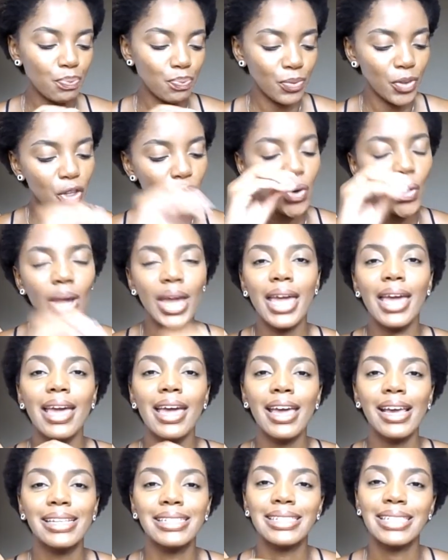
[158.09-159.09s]

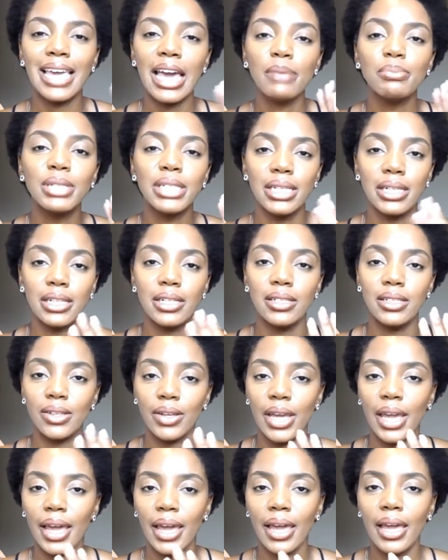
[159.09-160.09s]
has gaps in it.
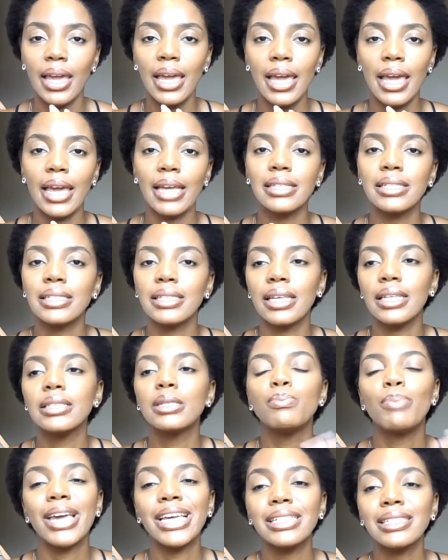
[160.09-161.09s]
Okay, it's
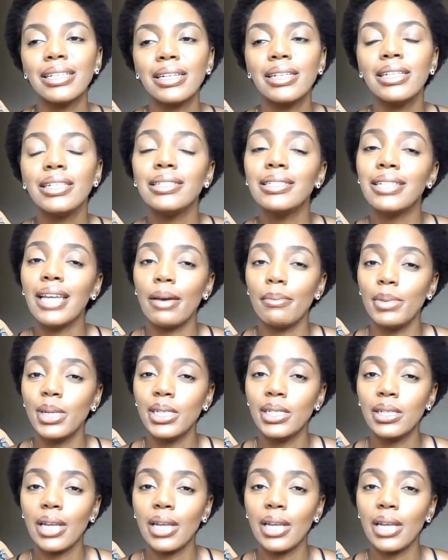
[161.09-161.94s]
basically damaged.